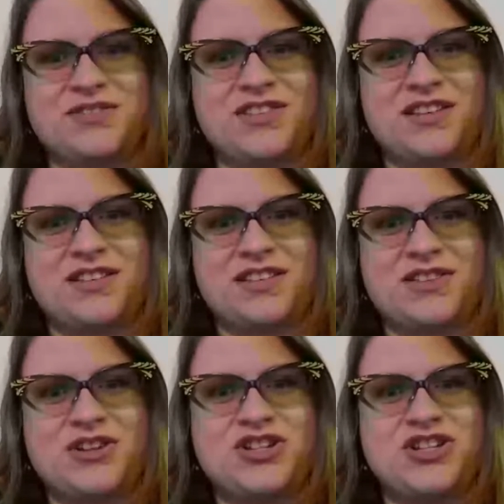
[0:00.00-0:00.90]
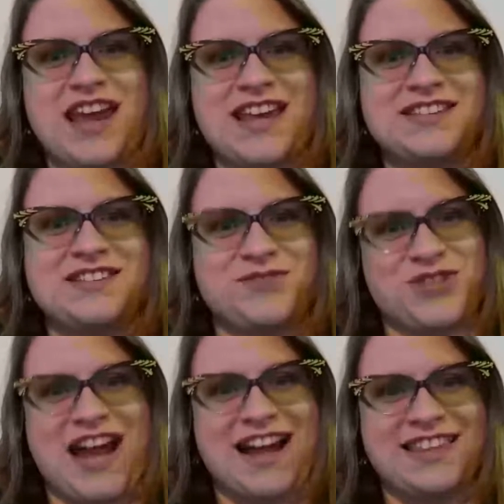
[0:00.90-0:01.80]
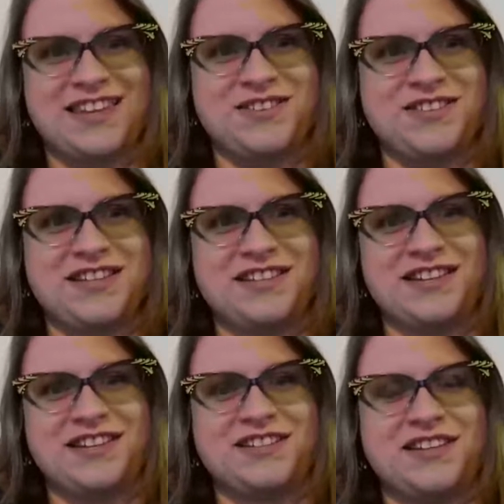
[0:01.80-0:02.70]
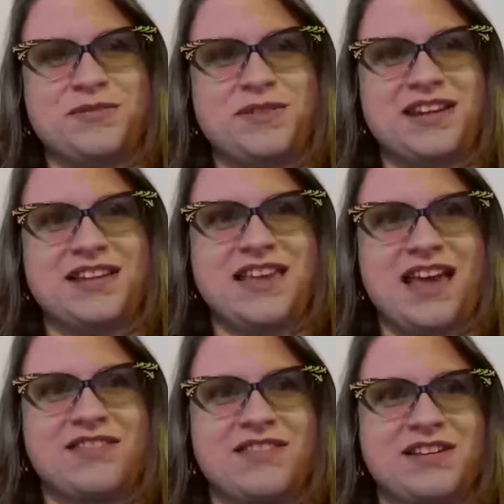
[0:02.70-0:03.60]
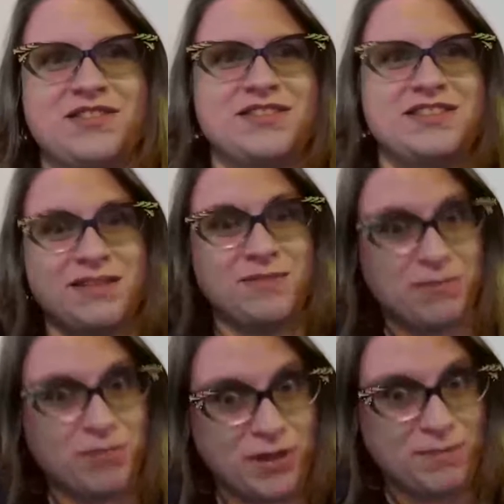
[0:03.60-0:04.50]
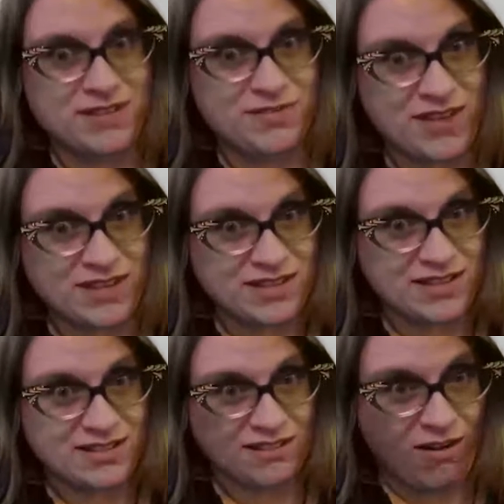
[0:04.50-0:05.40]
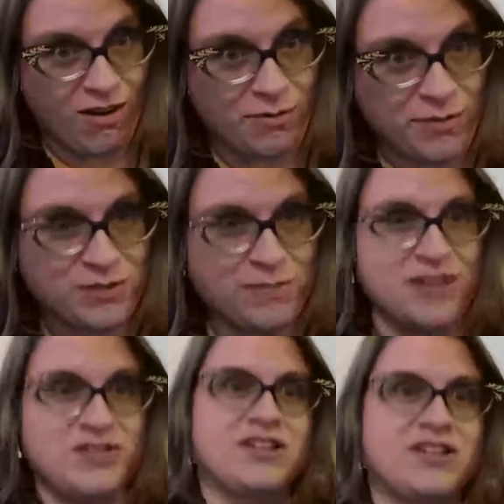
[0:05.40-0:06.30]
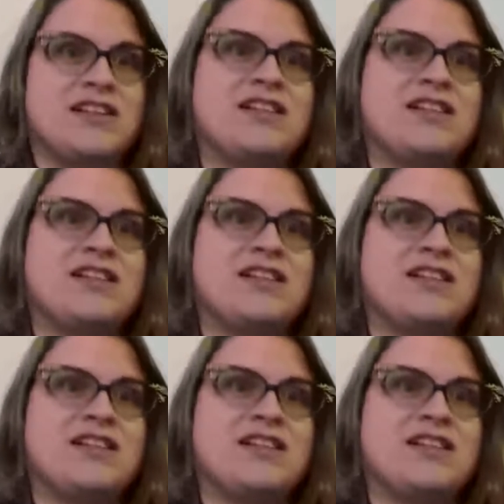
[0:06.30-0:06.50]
the shades of Jack that you see, like when he gets angry, and you could see him like pull up his fist and almost punch her.